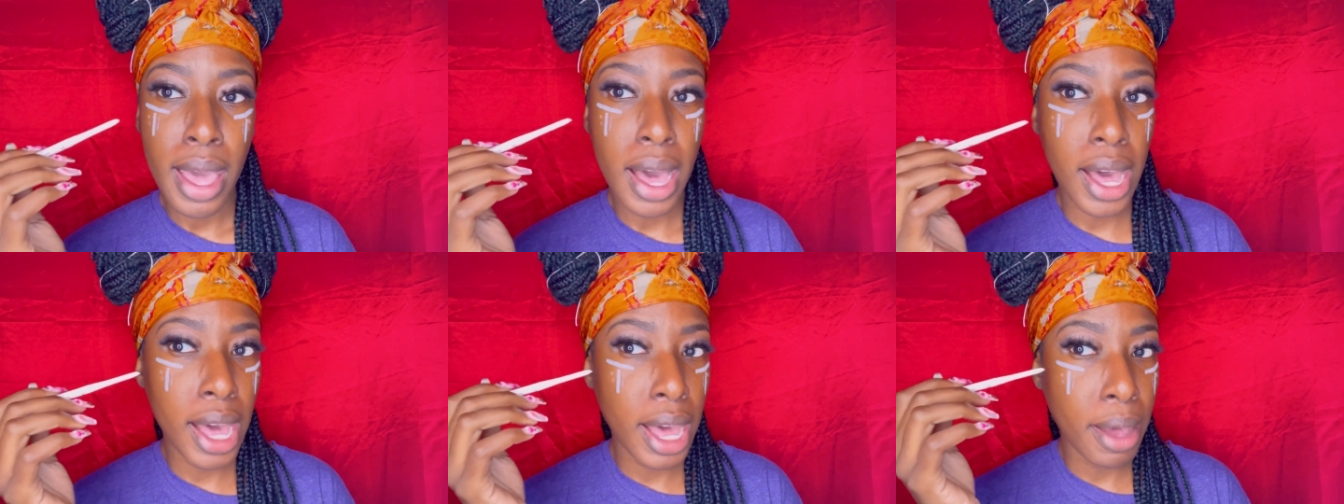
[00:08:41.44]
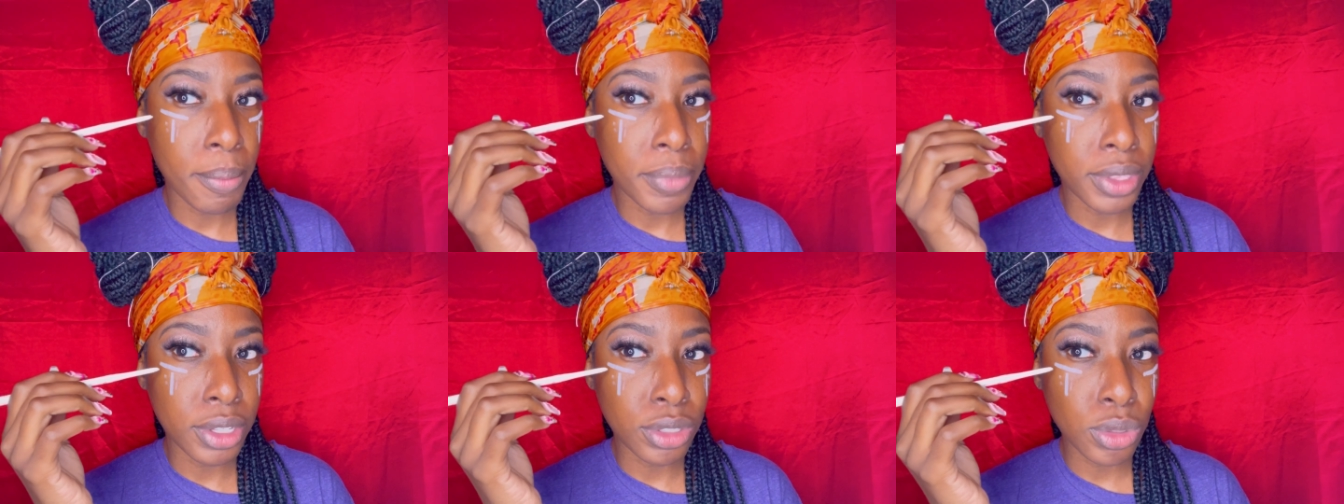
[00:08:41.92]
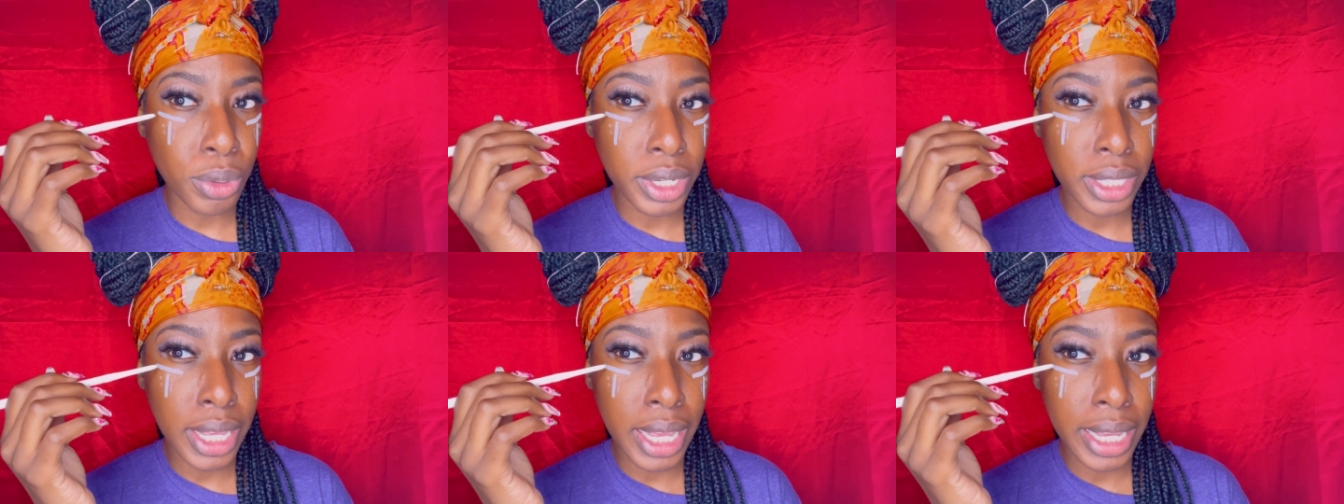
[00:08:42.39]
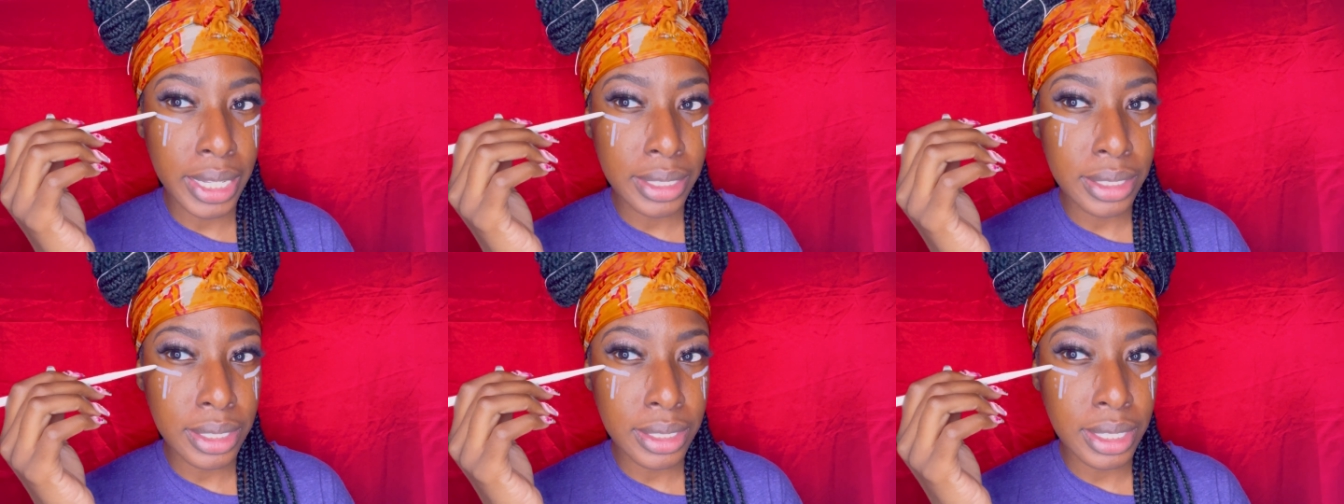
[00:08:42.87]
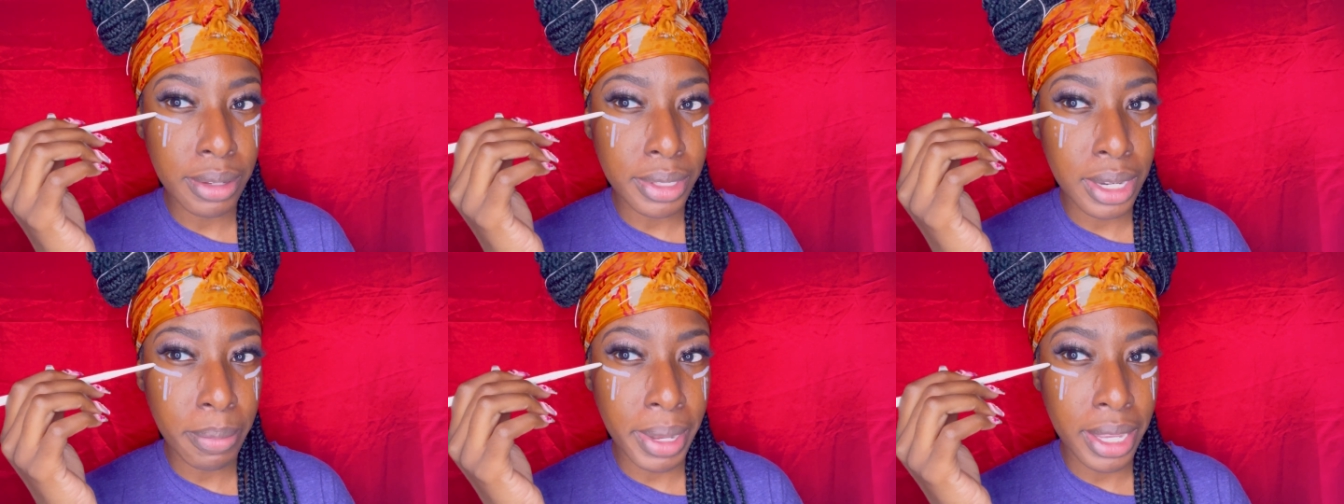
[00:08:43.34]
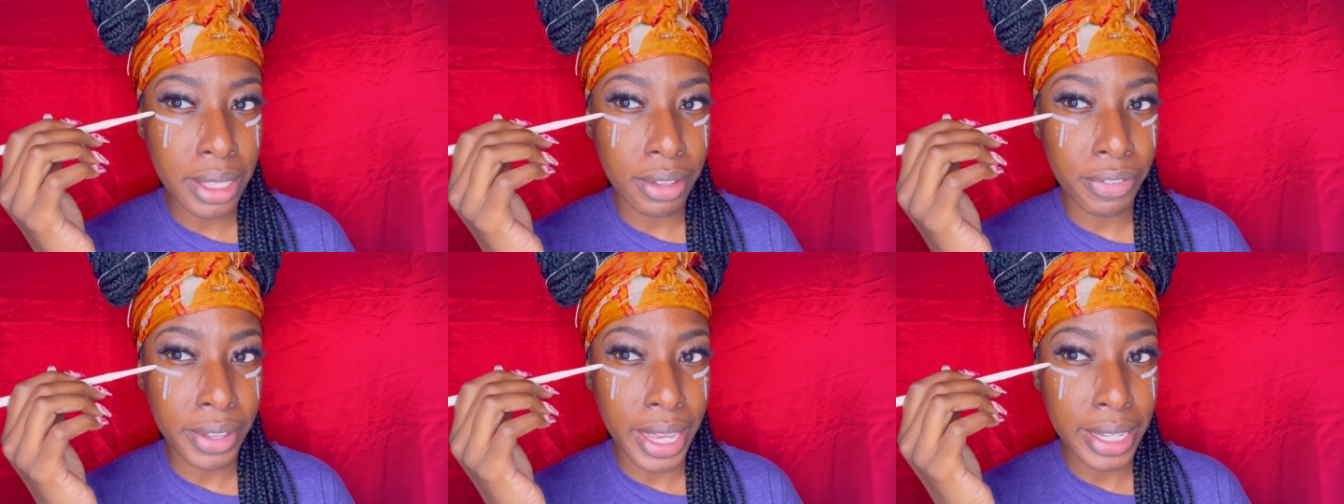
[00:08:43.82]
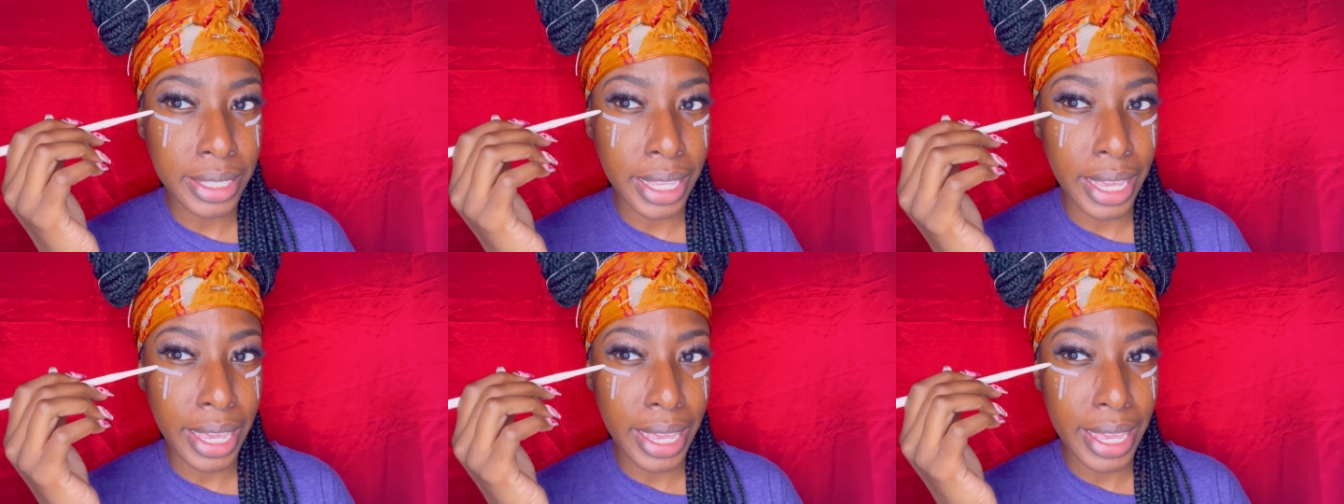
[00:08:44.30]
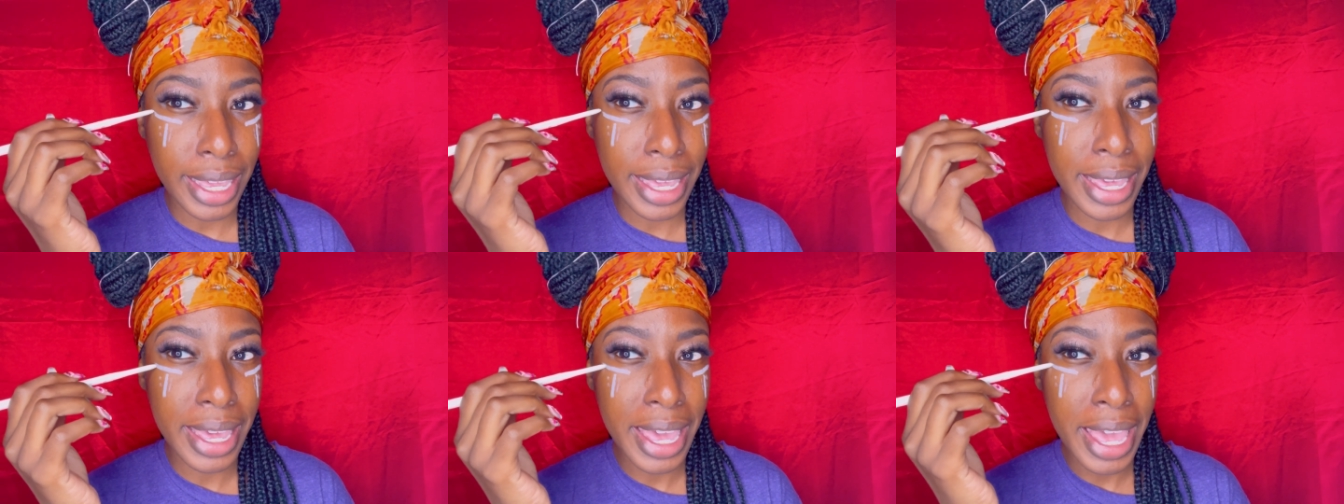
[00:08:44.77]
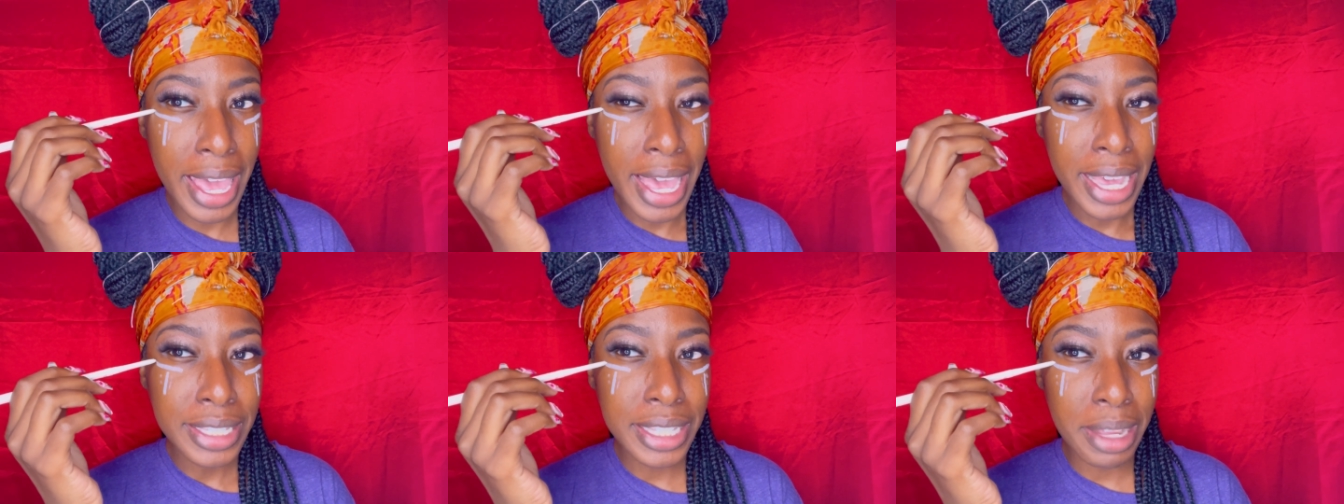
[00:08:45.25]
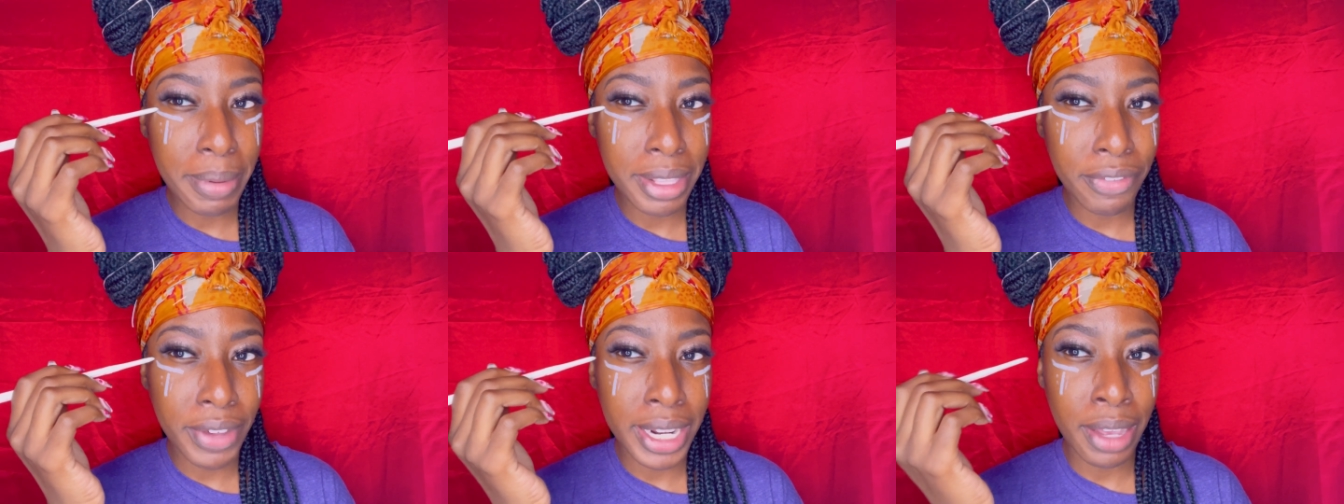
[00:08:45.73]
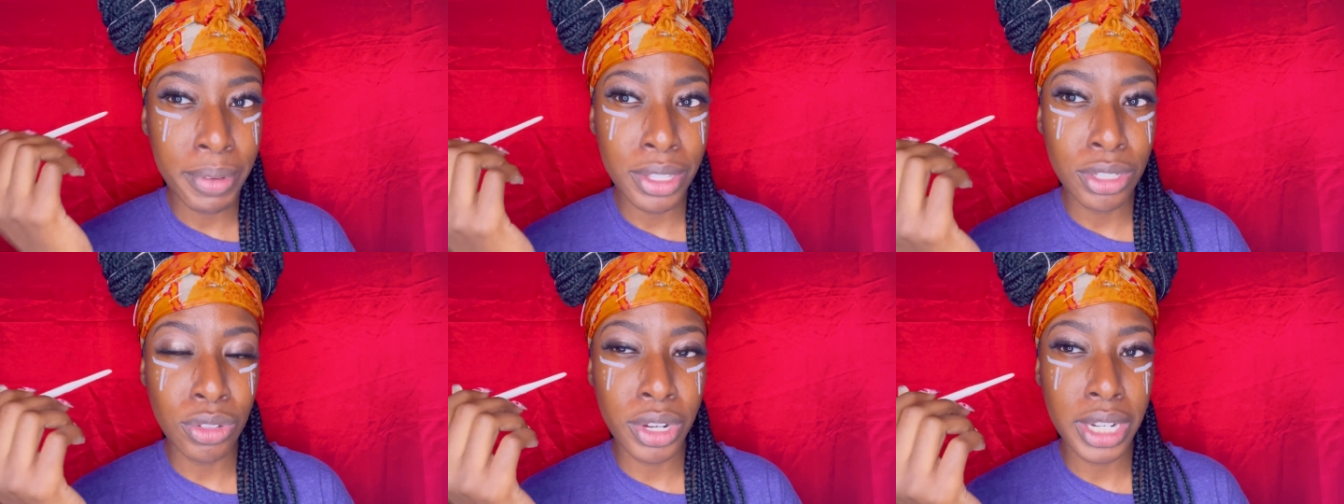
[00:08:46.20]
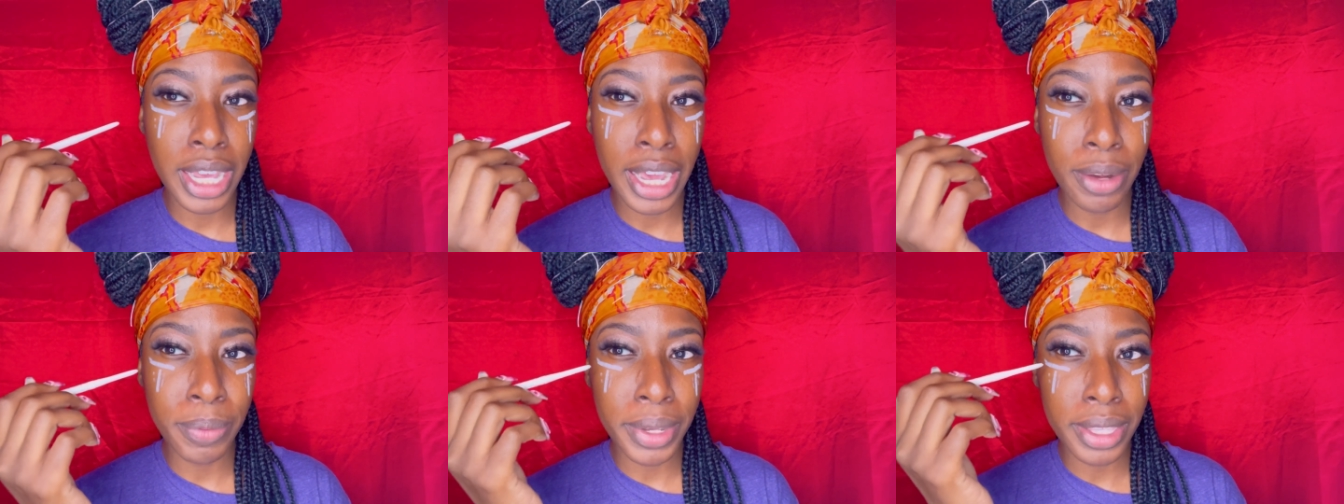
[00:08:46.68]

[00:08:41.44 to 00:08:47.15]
The storylines, something about the fact that with the storyline